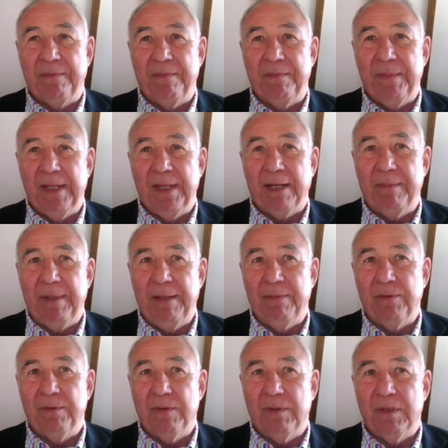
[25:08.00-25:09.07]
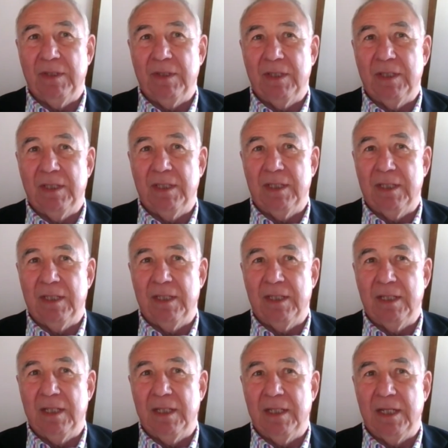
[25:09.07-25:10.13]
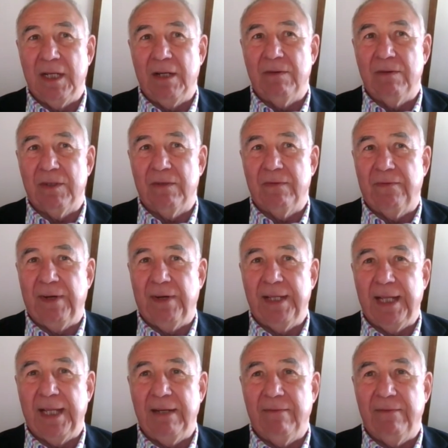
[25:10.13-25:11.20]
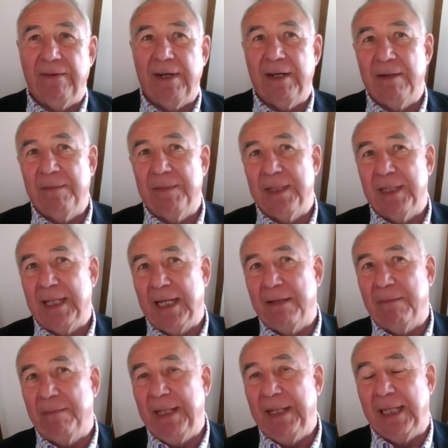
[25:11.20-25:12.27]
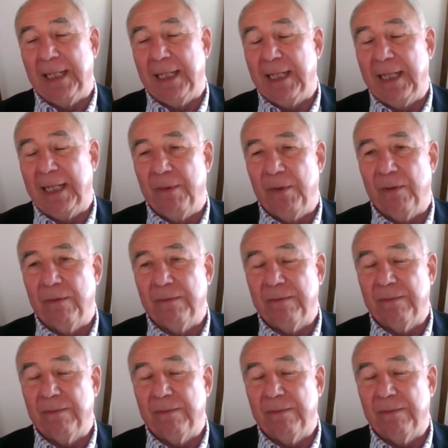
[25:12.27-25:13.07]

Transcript: young people don't find that environment that appealing anymore.